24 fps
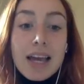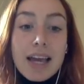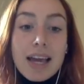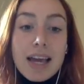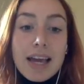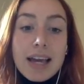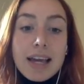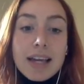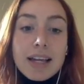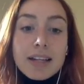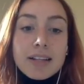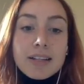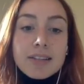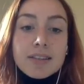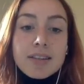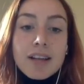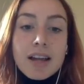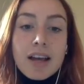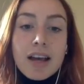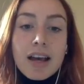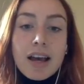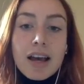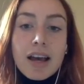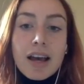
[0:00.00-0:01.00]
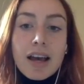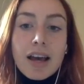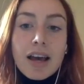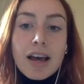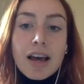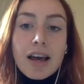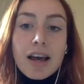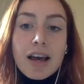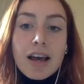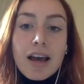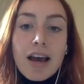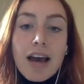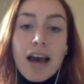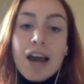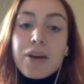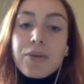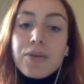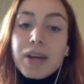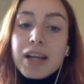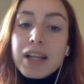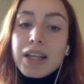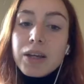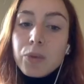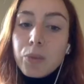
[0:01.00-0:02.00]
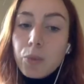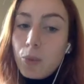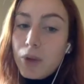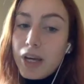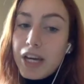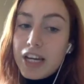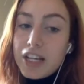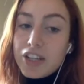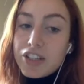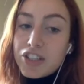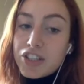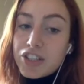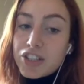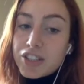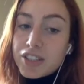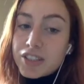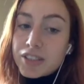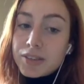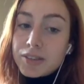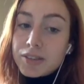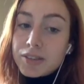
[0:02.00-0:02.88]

And I really wished